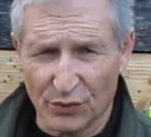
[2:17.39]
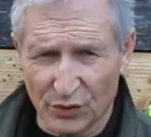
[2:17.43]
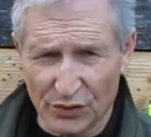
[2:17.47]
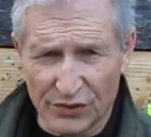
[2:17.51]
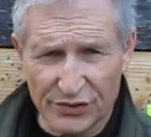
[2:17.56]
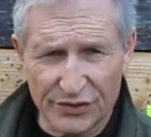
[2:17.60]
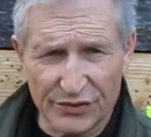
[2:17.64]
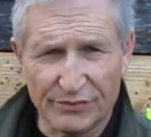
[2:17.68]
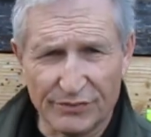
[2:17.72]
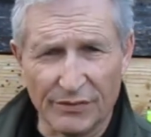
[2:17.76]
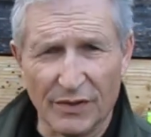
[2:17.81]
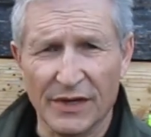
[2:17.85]

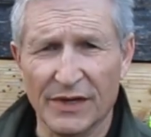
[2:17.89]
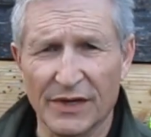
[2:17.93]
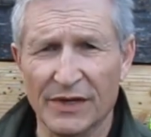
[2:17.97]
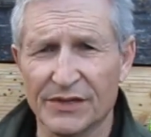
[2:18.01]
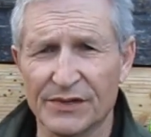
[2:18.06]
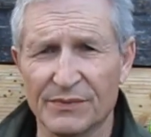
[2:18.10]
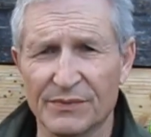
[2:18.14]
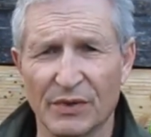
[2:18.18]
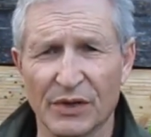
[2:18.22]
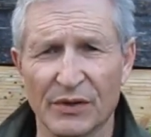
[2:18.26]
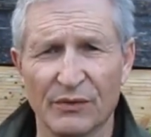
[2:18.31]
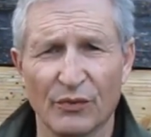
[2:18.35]
which he
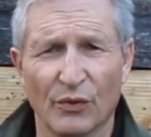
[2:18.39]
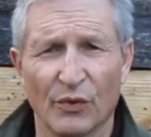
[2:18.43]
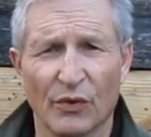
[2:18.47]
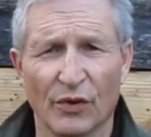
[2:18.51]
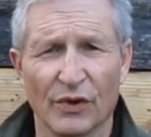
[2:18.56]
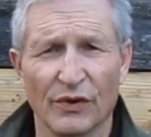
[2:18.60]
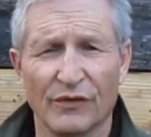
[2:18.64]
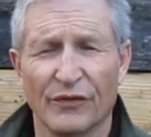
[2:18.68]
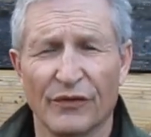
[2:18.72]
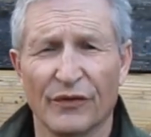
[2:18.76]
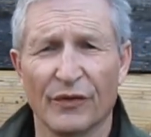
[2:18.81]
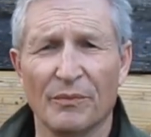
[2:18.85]
has been
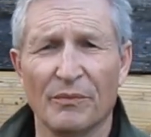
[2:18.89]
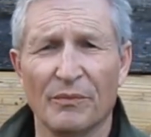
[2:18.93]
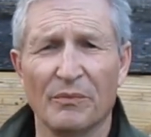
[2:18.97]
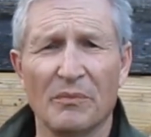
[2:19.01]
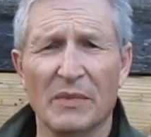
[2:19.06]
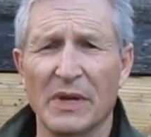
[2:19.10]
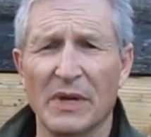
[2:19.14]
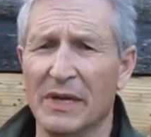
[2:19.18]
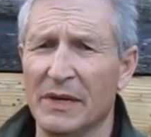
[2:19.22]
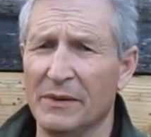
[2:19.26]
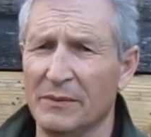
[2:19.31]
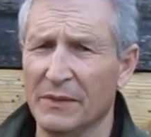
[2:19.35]
one for
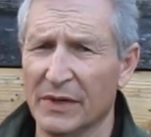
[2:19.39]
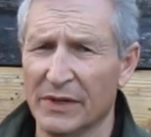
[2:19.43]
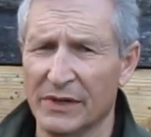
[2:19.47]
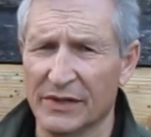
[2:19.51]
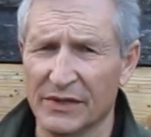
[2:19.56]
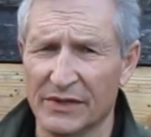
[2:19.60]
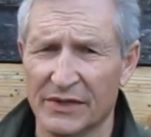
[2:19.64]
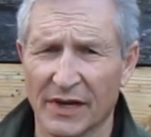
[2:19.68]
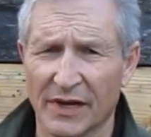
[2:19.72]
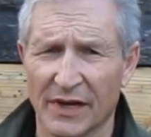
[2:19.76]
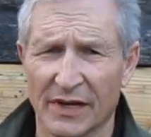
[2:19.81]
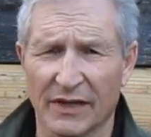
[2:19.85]
many, many
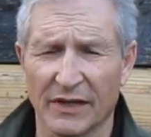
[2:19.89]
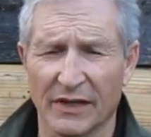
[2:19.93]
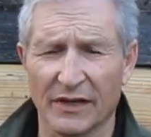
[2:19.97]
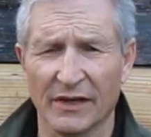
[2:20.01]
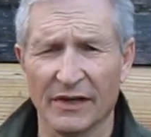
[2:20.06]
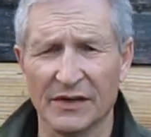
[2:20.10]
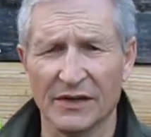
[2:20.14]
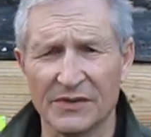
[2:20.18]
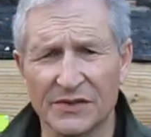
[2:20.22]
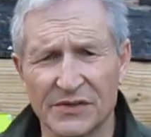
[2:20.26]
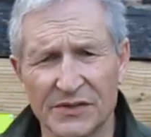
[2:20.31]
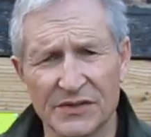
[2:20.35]

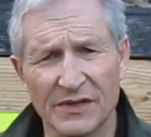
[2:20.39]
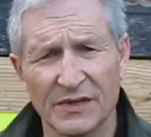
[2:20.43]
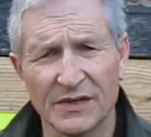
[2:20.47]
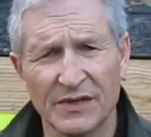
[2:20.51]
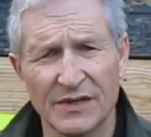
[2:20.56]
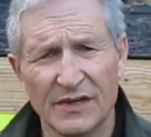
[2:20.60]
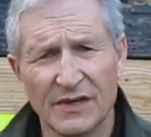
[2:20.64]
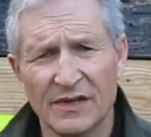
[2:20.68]
decades,